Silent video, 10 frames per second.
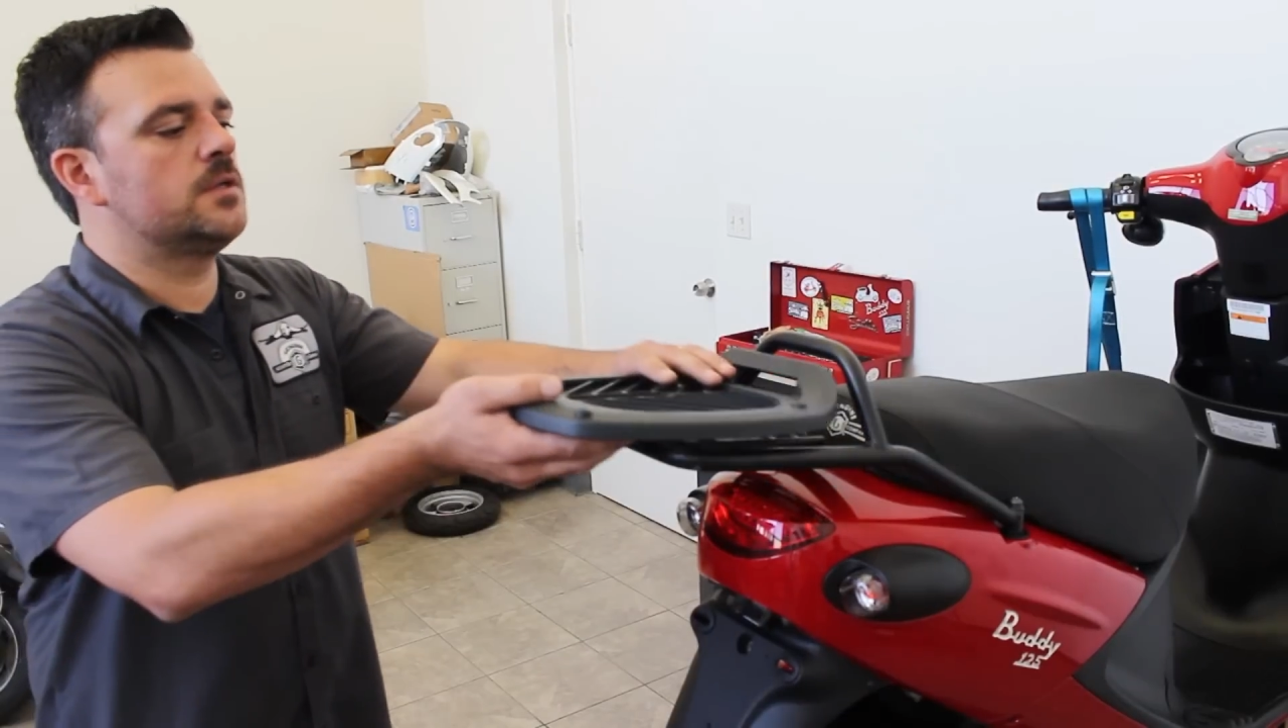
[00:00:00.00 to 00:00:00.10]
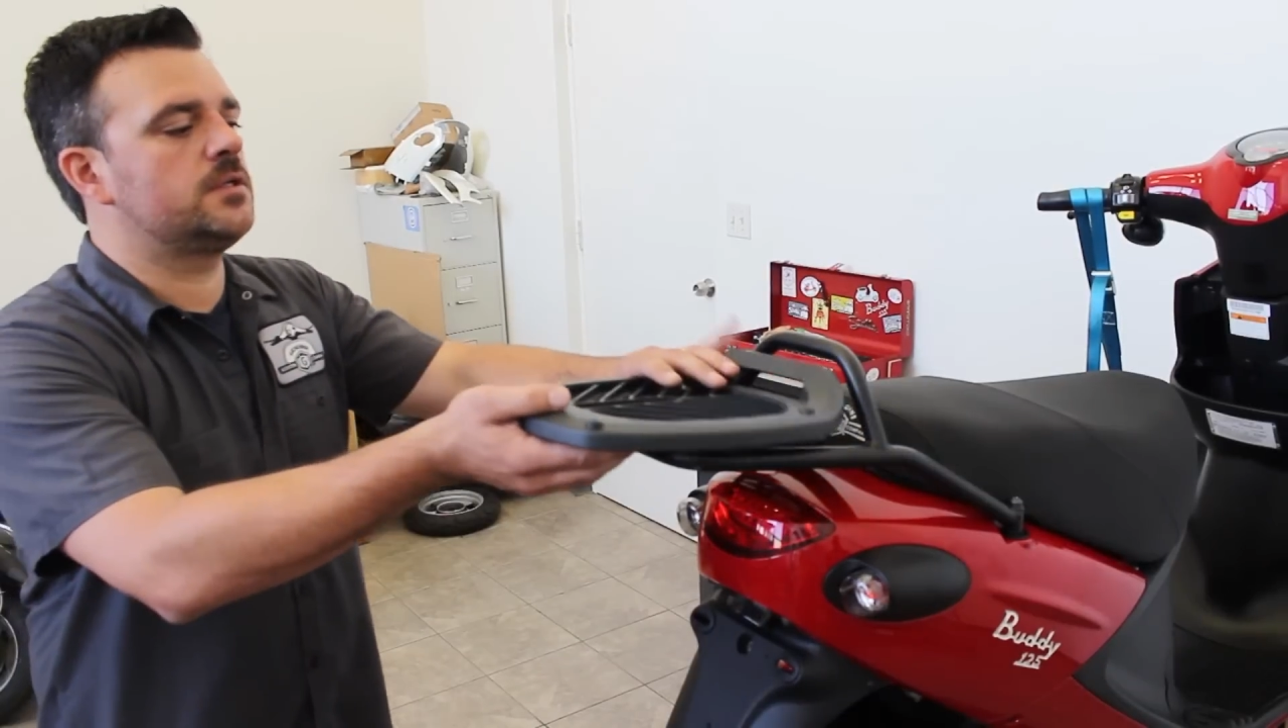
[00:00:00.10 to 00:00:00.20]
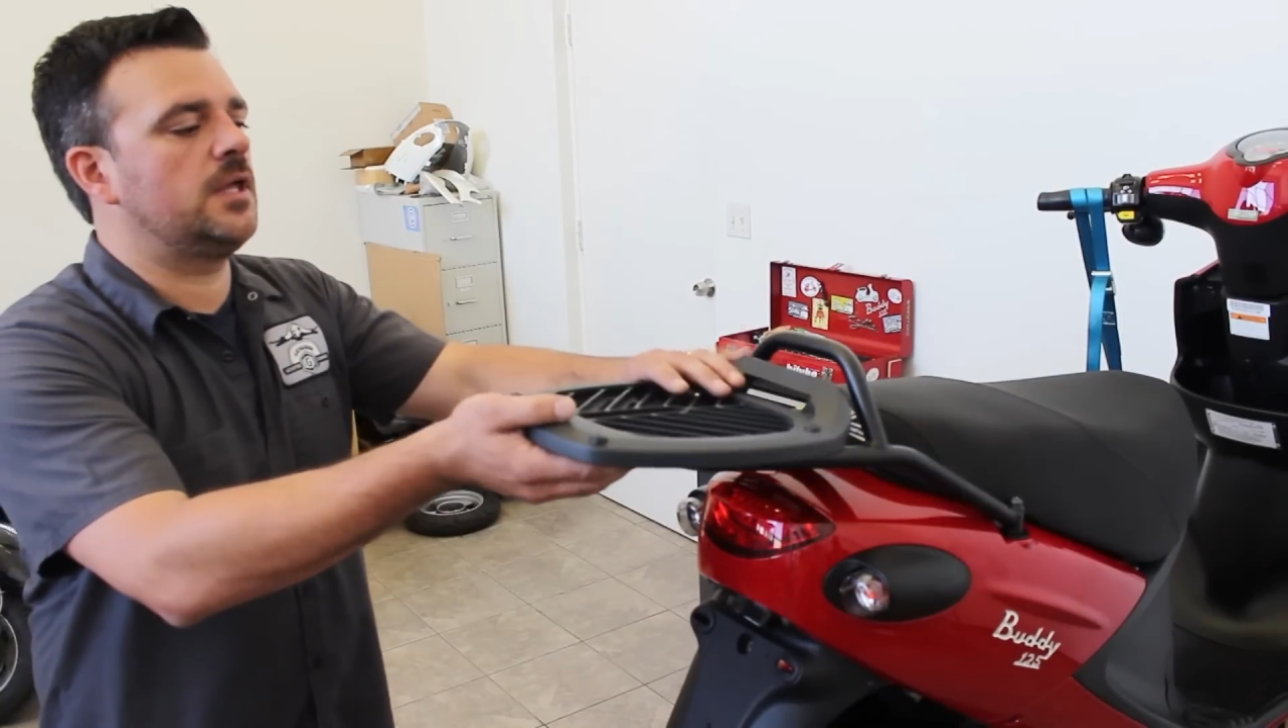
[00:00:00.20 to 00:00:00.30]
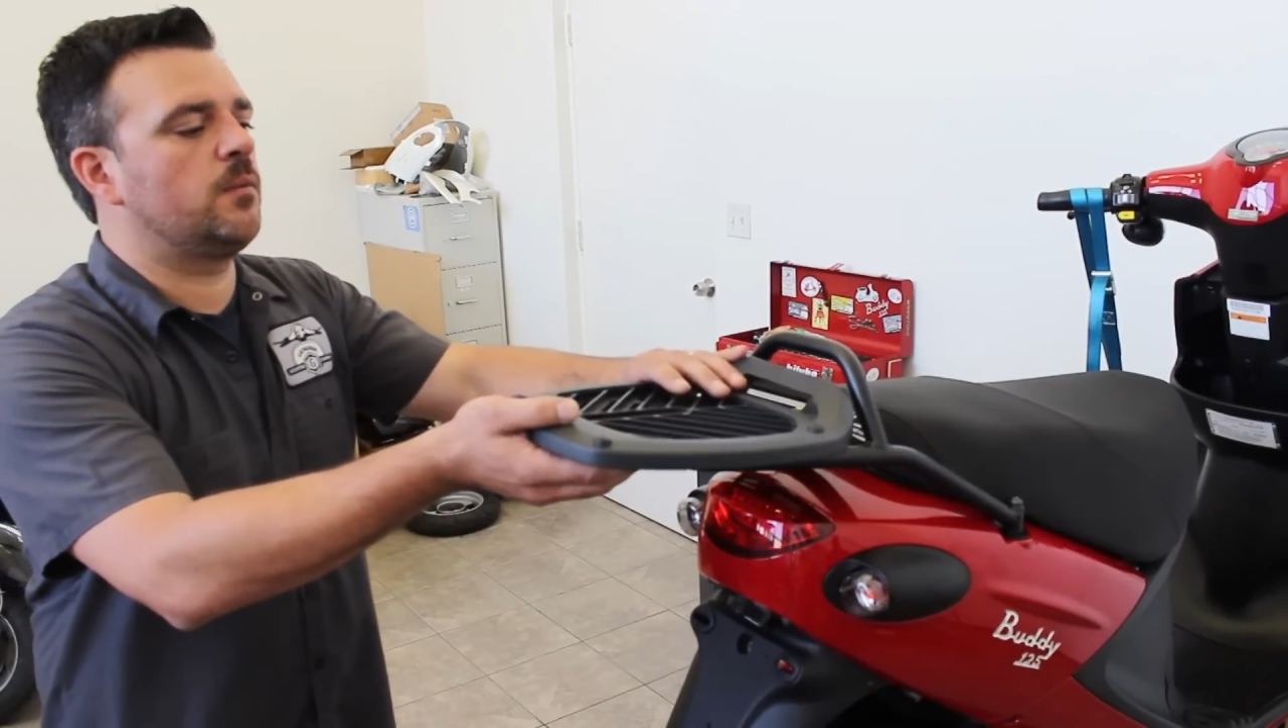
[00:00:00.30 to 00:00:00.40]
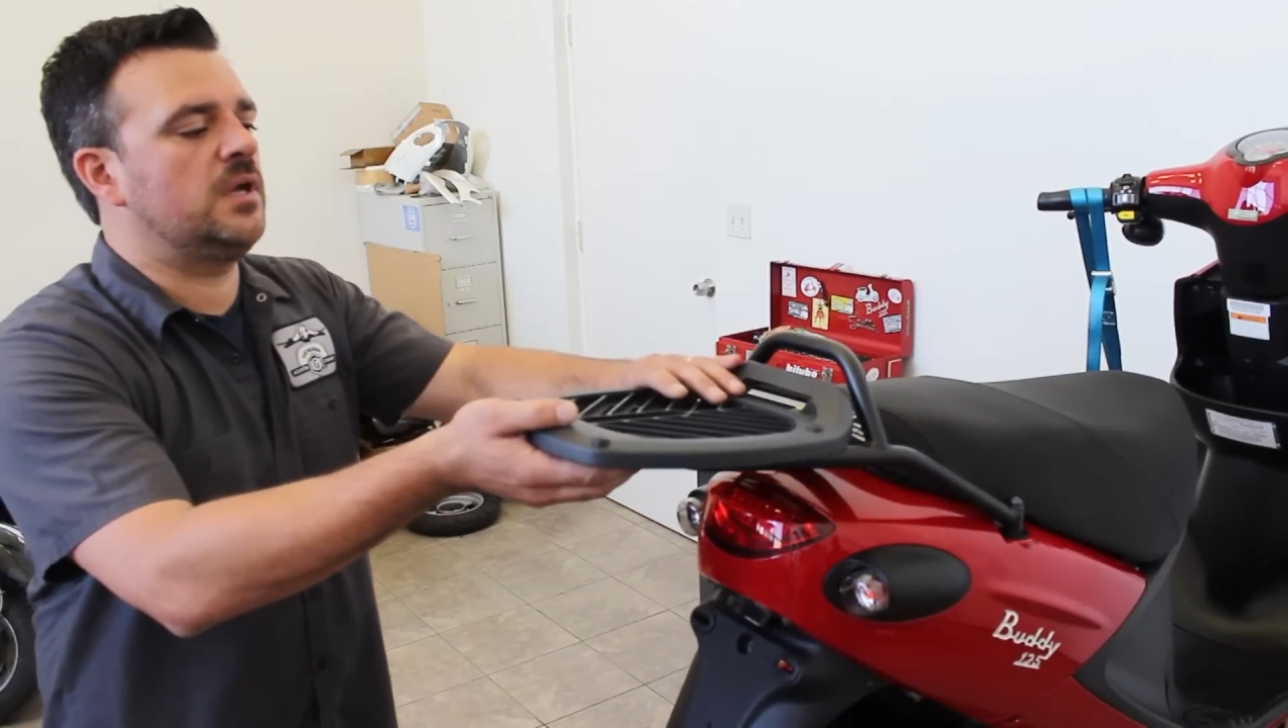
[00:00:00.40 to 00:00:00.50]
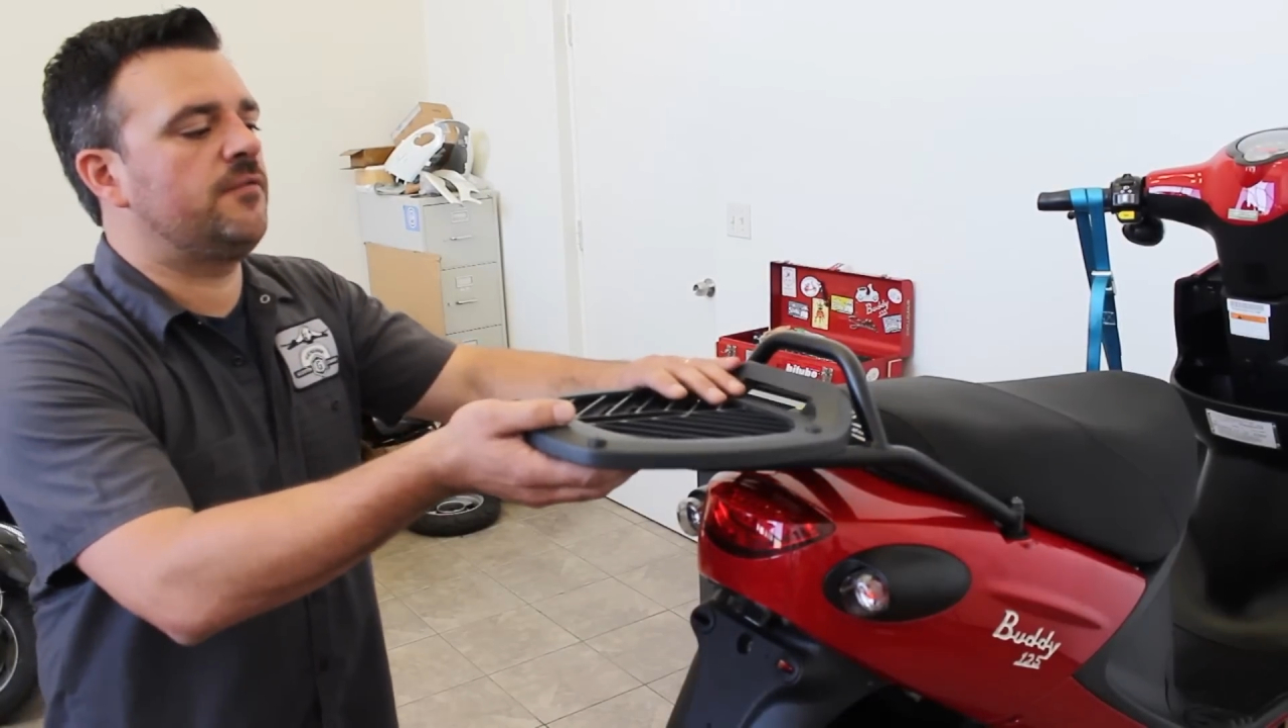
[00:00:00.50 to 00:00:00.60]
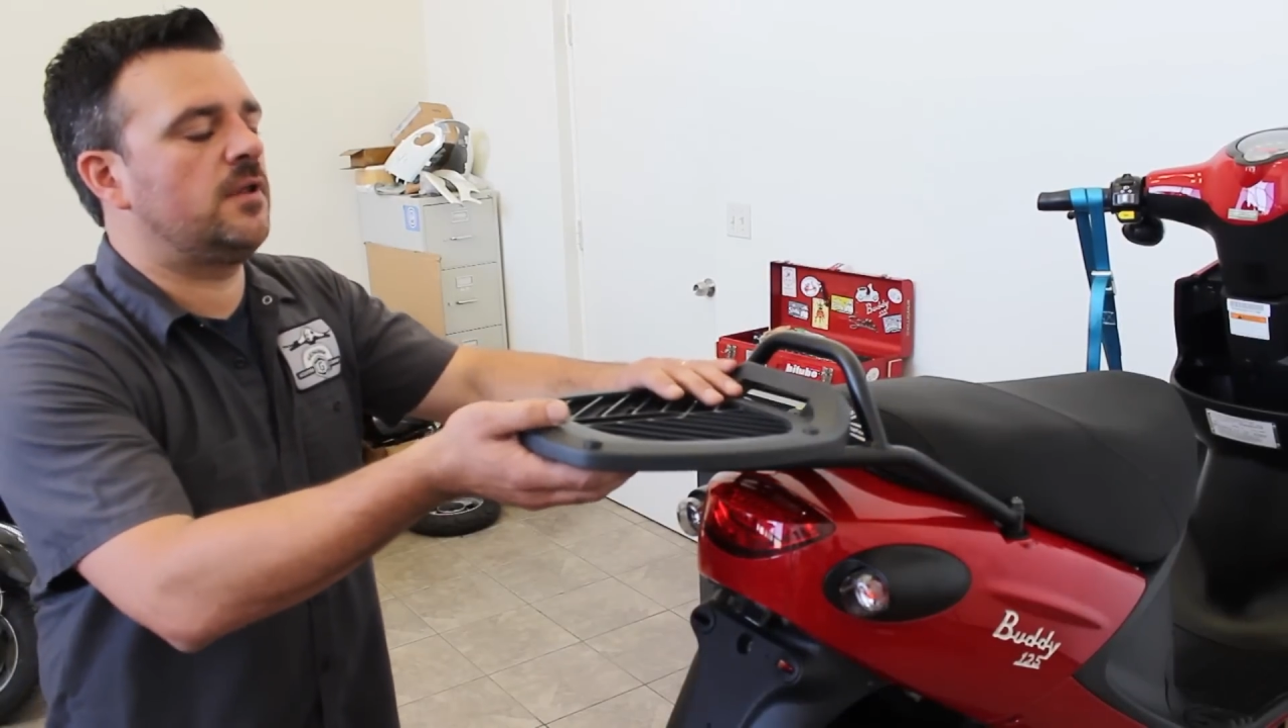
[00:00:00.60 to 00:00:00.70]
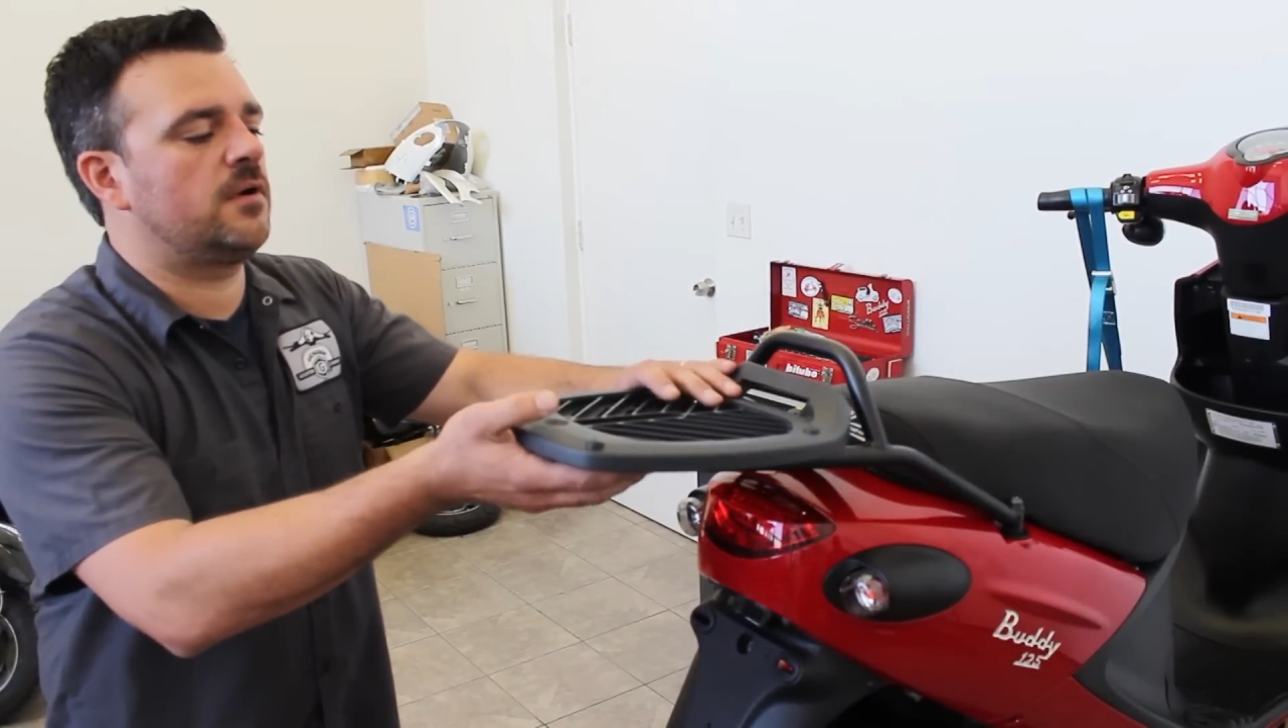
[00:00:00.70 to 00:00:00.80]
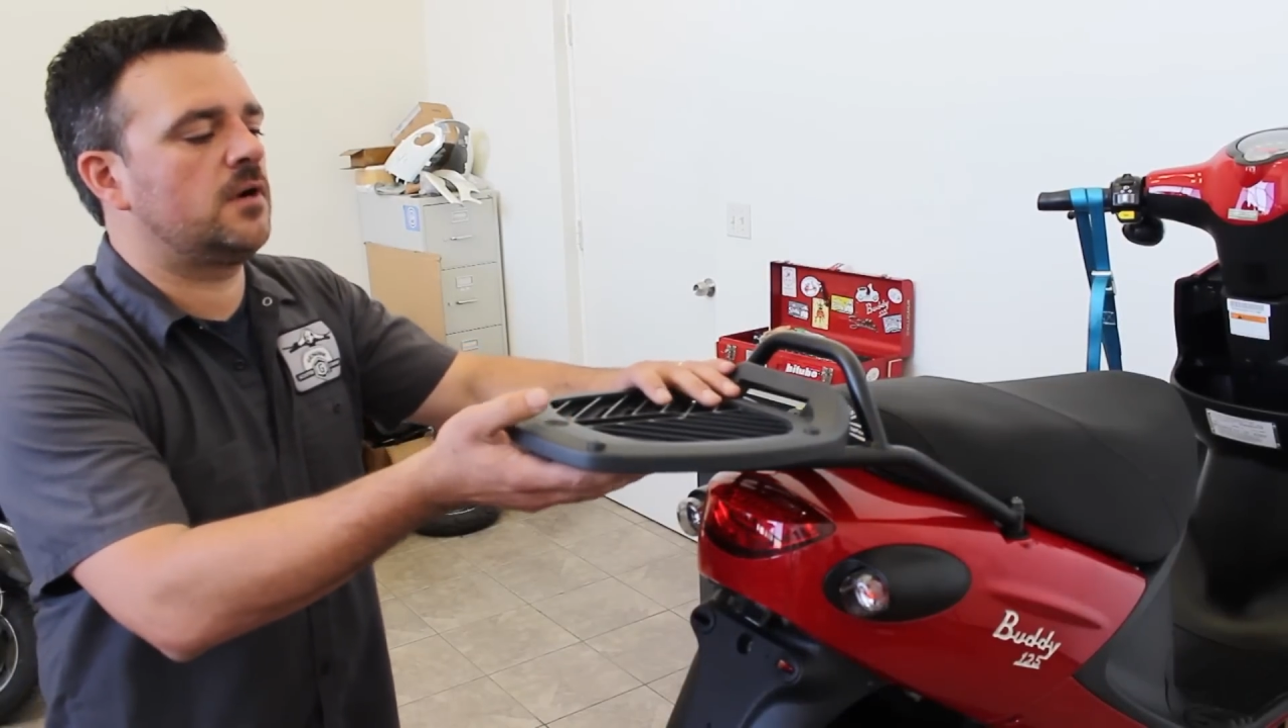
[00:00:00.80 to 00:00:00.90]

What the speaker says: So now that we have all the